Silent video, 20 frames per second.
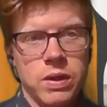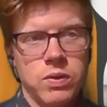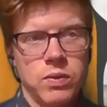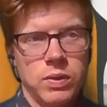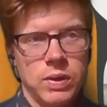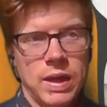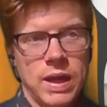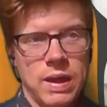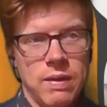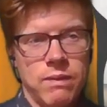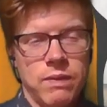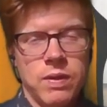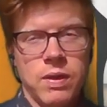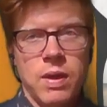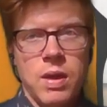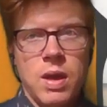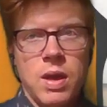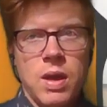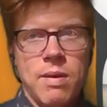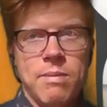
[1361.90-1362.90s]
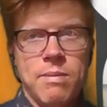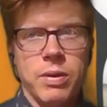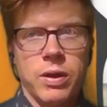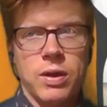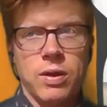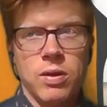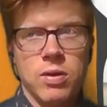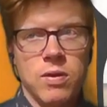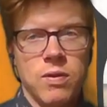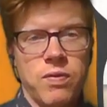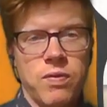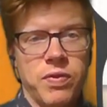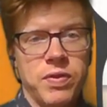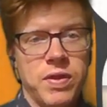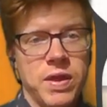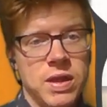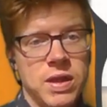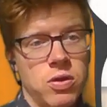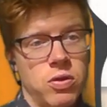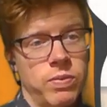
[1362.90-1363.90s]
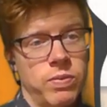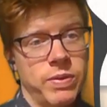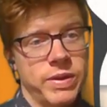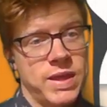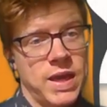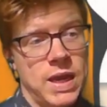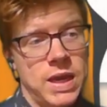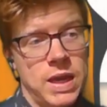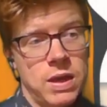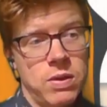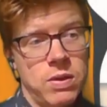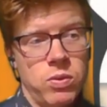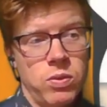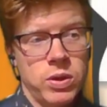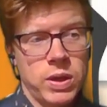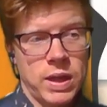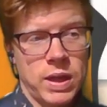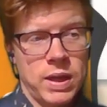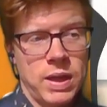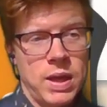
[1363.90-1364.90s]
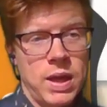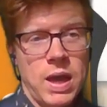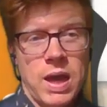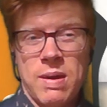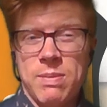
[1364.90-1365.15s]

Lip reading: your leaves, because then you're retaining water,